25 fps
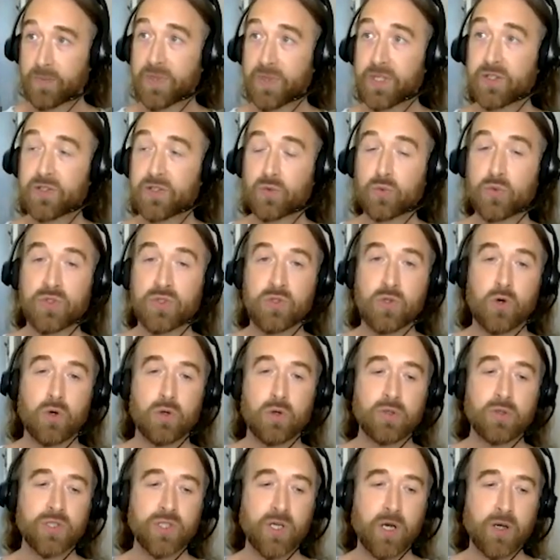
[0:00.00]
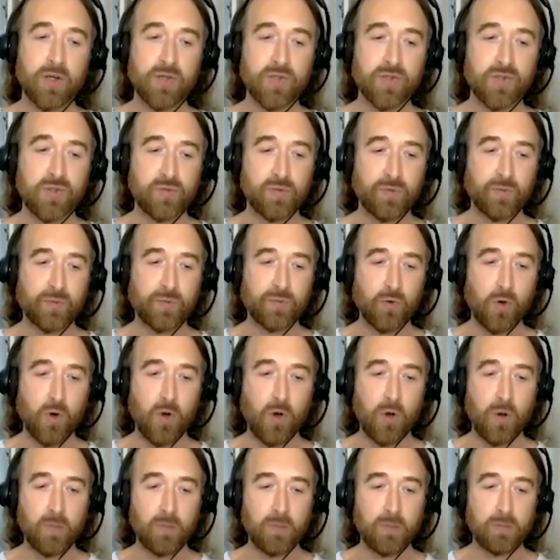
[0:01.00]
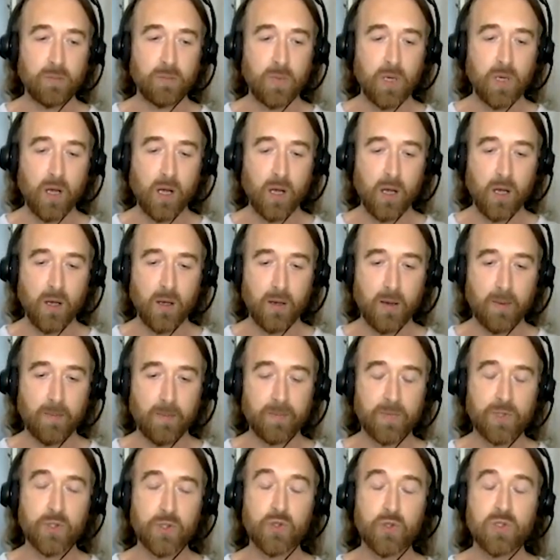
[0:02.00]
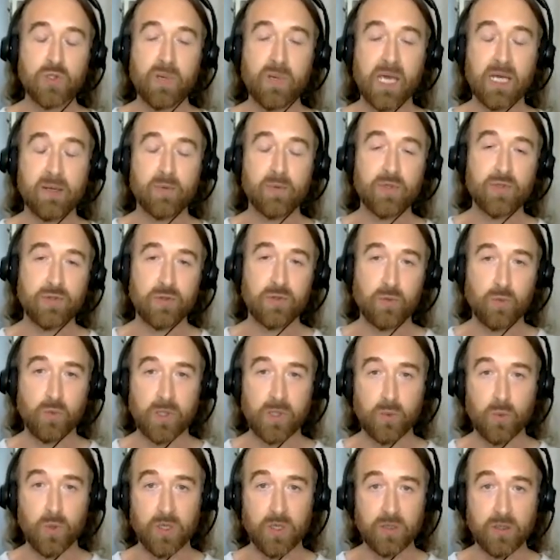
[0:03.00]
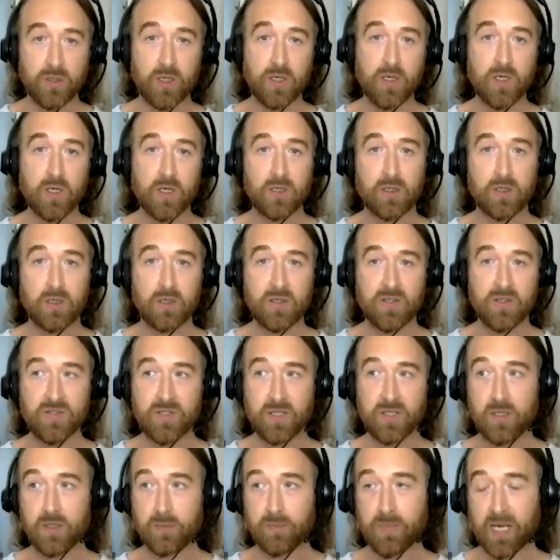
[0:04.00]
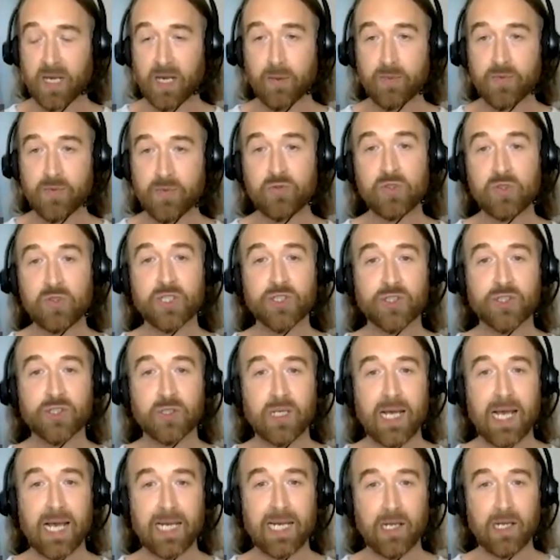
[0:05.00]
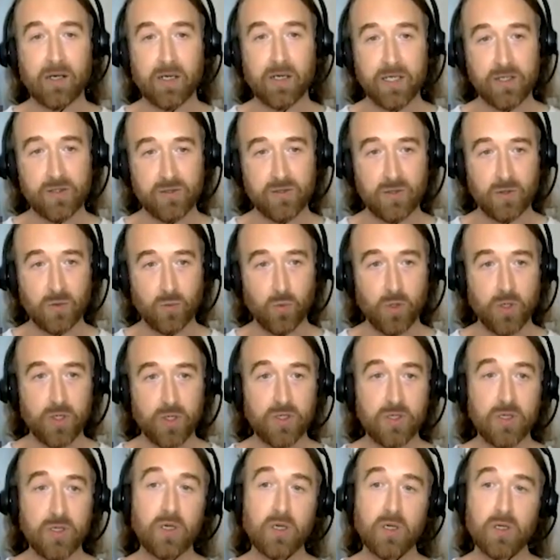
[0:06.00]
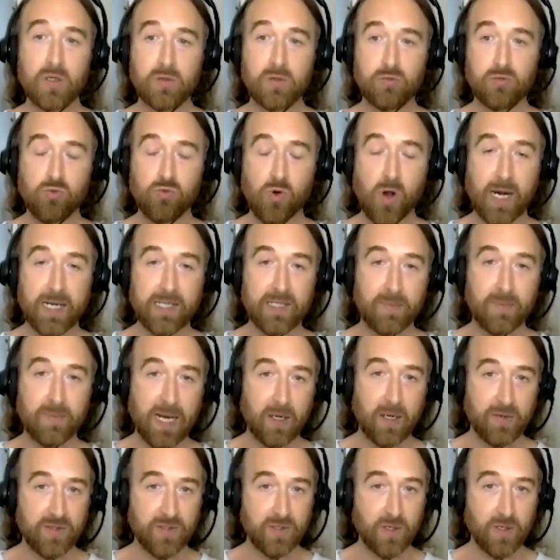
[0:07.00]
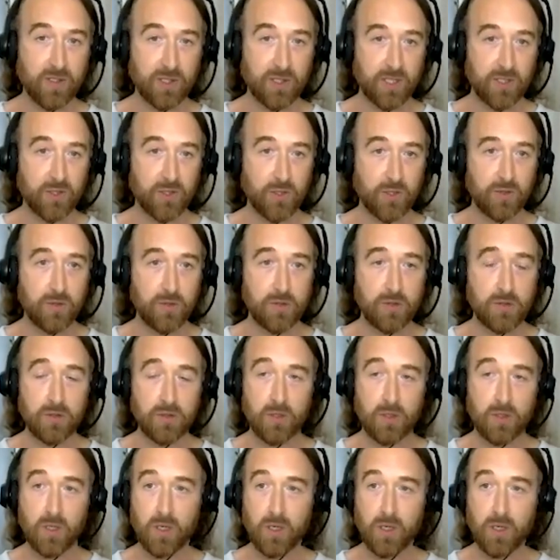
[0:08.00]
This was not just from newspapers that we would consider perhaps traditional allies that would write about such issues.